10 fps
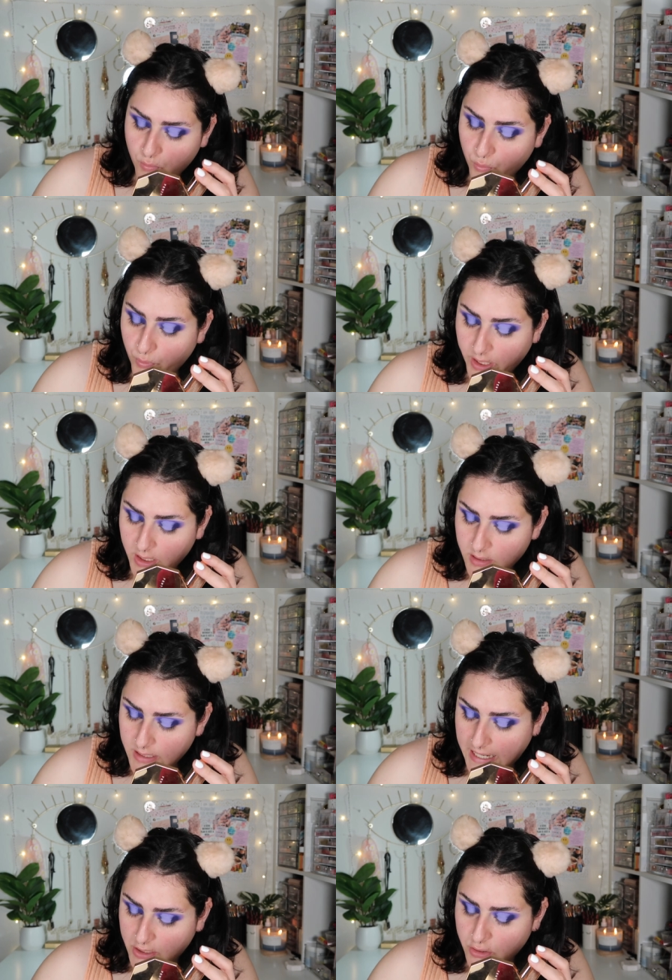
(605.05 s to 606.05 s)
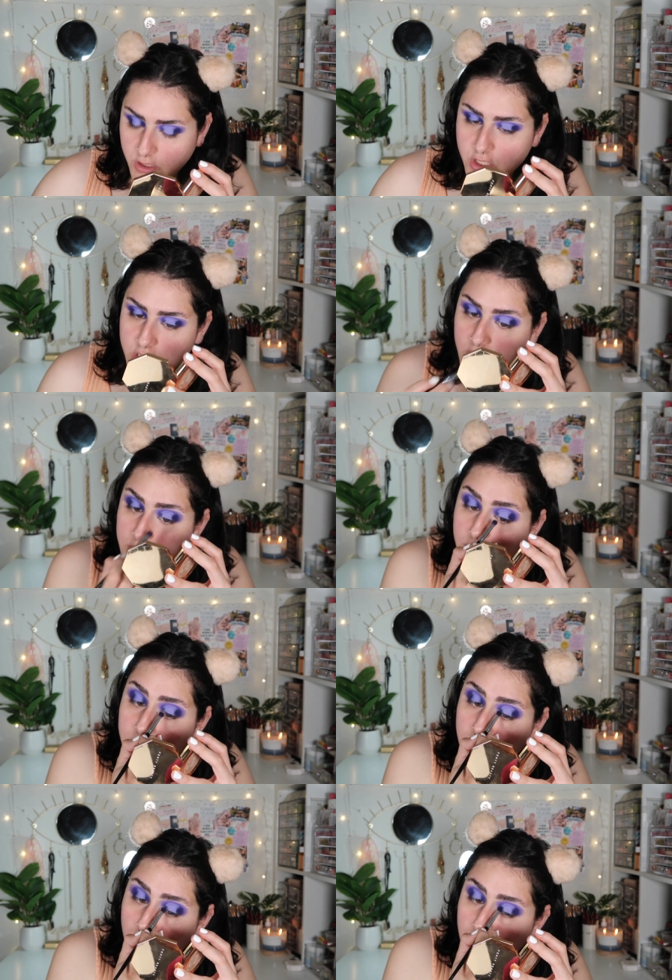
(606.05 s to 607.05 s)
wind actually shut the
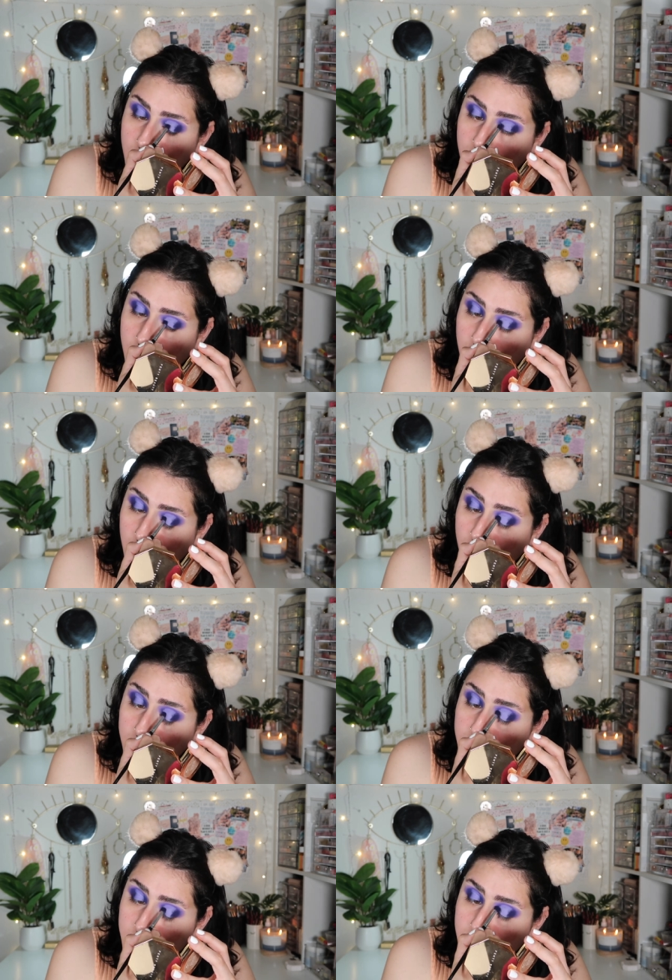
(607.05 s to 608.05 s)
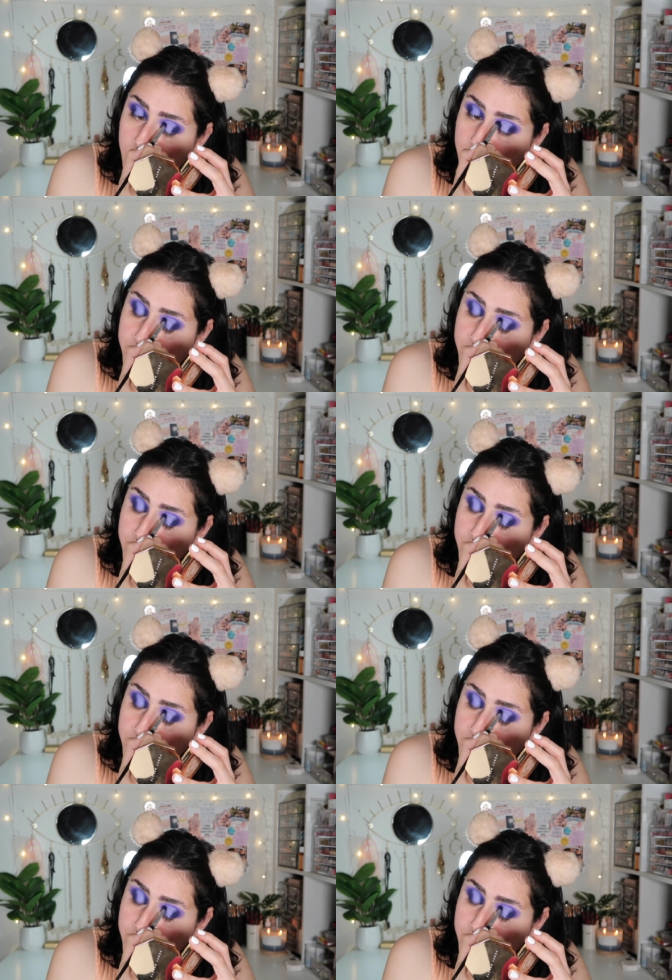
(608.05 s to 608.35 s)
door closed